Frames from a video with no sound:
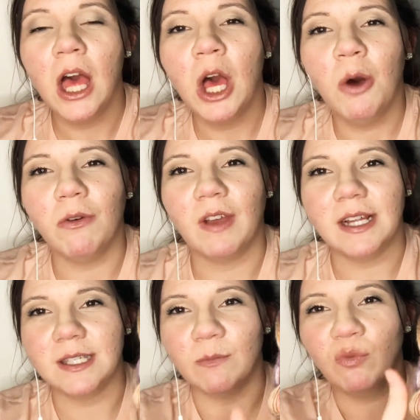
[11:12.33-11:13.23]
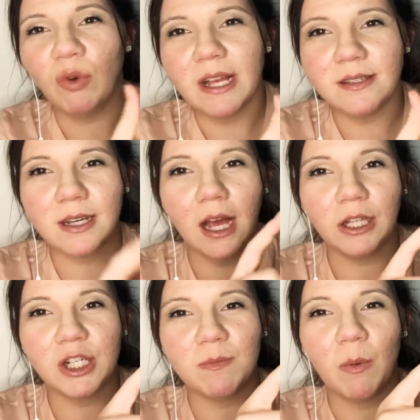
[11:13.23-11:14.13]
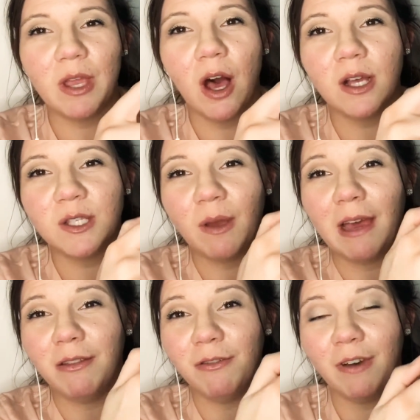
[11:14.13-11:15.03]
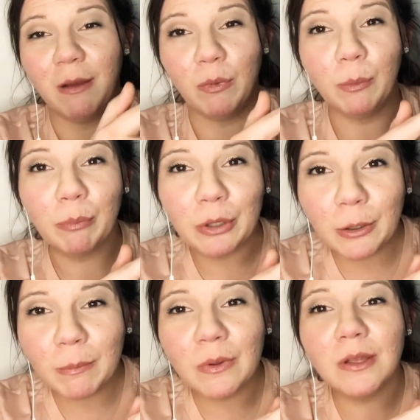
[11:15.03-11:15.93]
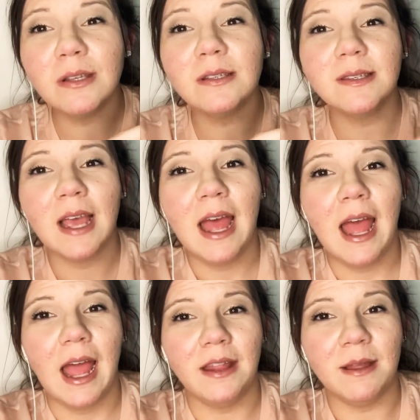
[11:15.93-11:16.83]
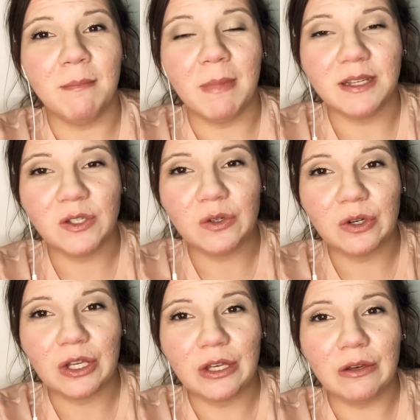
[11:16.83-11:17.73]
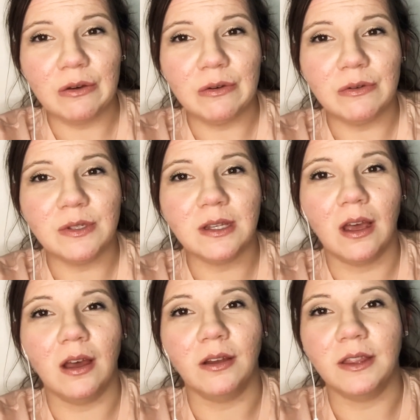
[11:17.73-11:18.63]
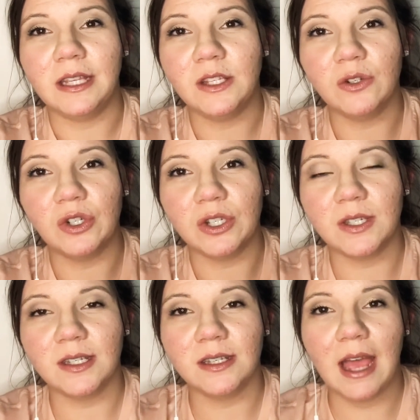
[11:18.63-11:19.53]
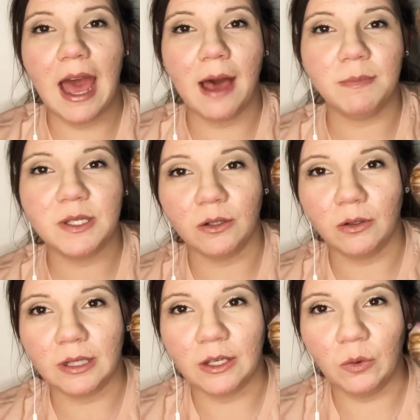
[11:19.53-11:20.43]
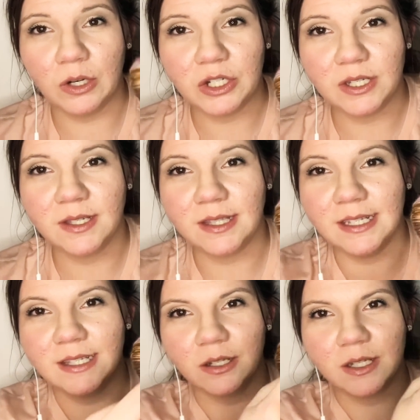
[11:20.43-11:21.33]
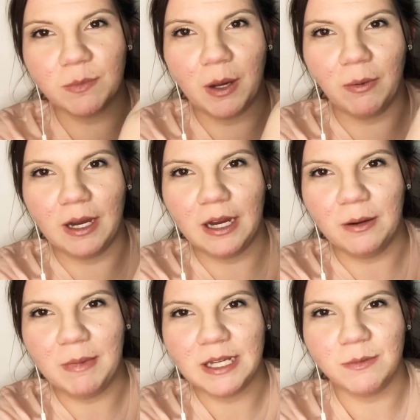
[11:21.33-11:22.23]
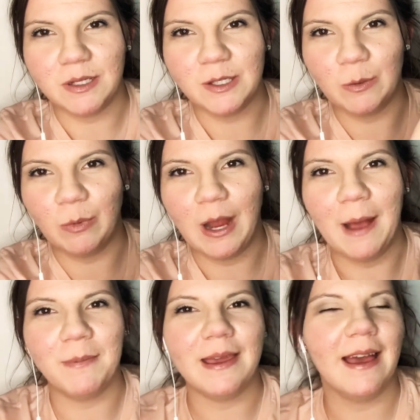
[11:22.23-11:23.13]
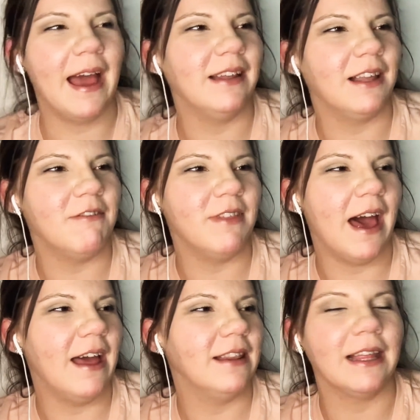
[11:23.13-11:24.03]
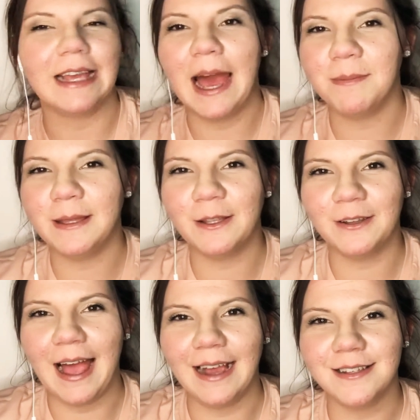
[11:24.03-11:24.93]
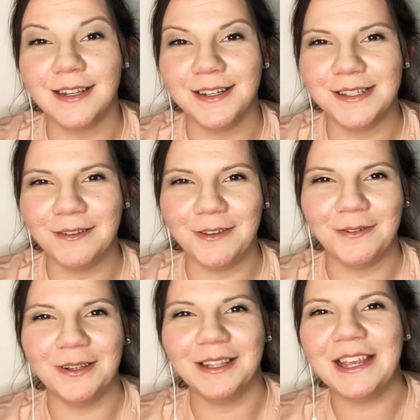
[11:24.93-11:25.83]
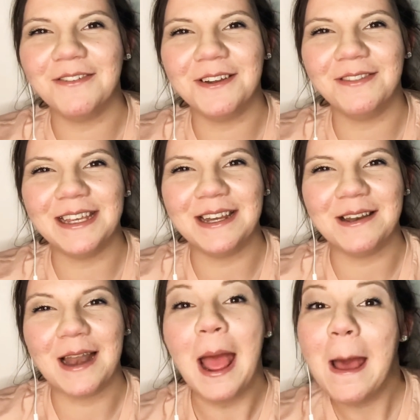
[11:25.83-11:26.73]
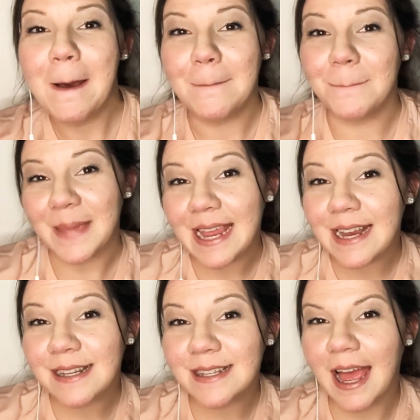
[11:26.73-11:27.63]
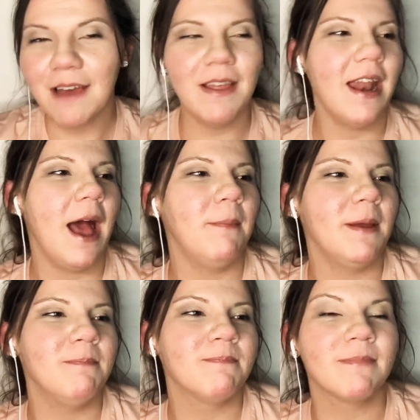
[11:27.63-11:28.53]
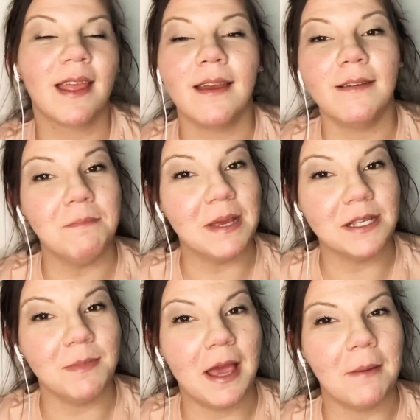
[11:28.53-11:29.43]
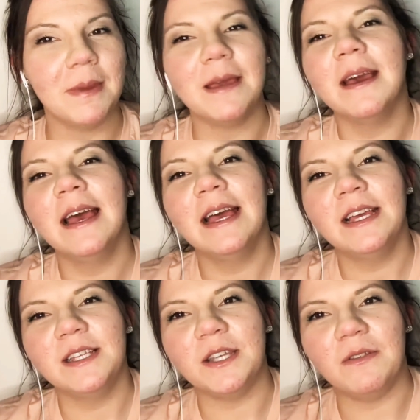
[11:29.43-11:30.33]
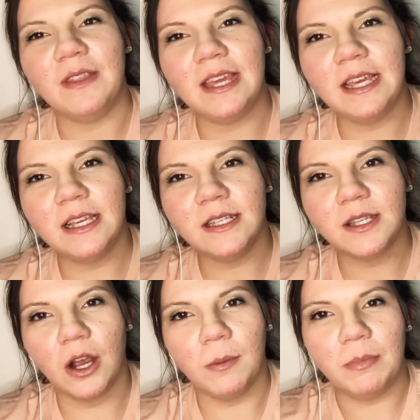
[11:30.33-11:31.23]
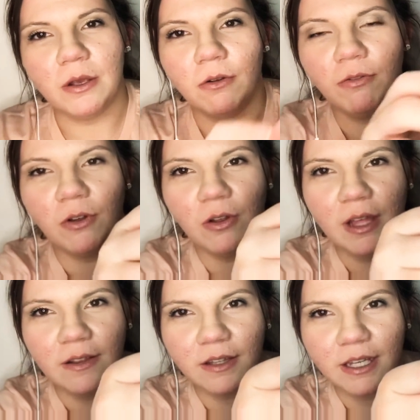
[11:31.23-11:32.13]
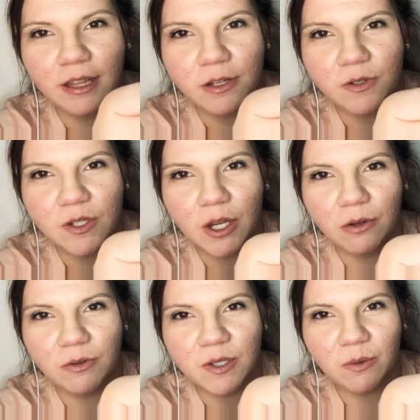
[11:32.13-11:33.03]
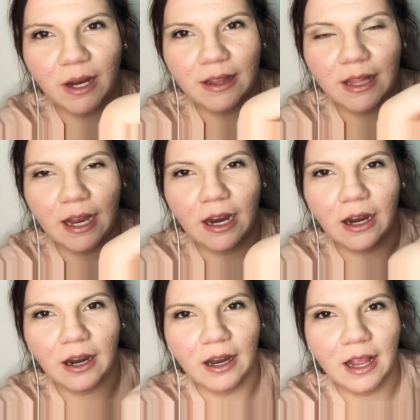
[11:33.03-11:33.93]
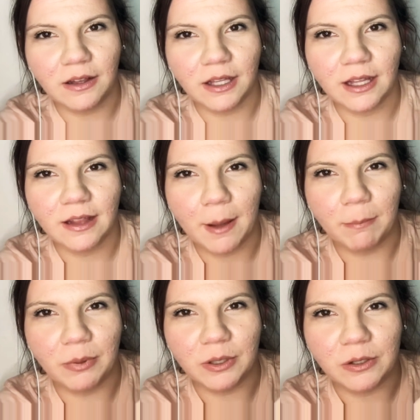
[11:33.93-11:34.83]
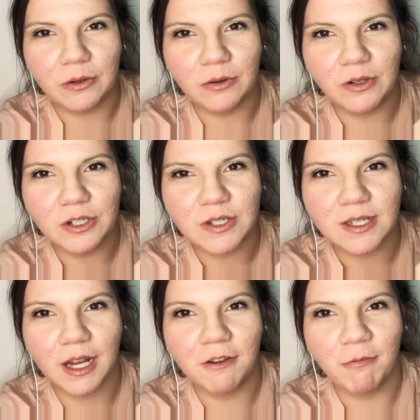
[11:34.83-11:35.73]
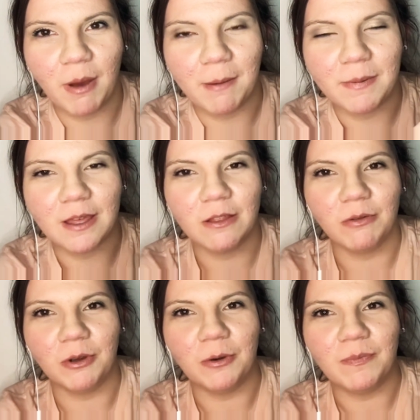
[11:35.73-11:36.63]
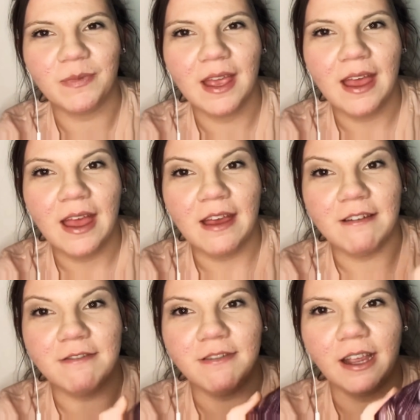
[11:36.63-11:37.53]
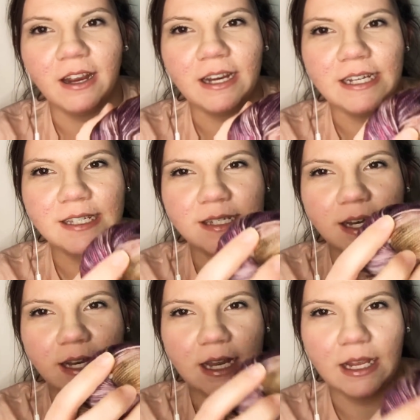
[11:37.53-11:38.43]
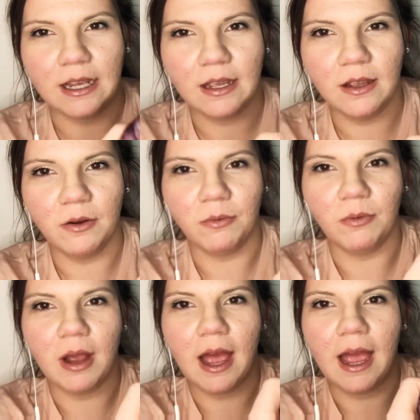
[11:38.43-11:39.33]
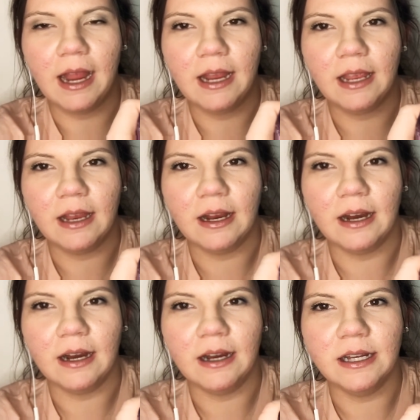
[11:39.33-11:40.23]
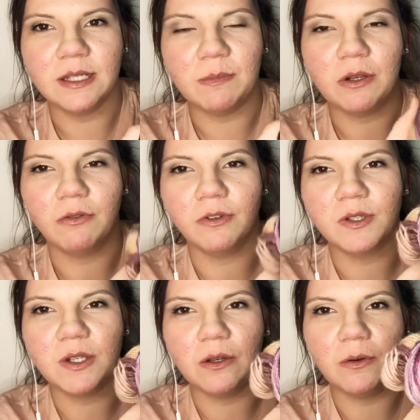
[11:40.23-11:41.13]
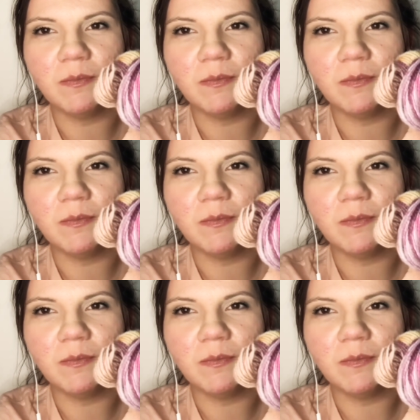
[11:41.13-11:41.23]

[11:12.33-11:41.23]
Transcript: We've got some rust colors, but we also have the vibrant purples and the mustard hues. Oh, these are just absolutely gorgeous. This little spot right here makes me super happy. I love that. Like happy little accidents, if you will, even if they didn't mean to have that happen. It makes me happy. So these are beautiful, and look at those tones right there, and look at that blue just kind of popping through. Very stunning. Right here is beautiful too.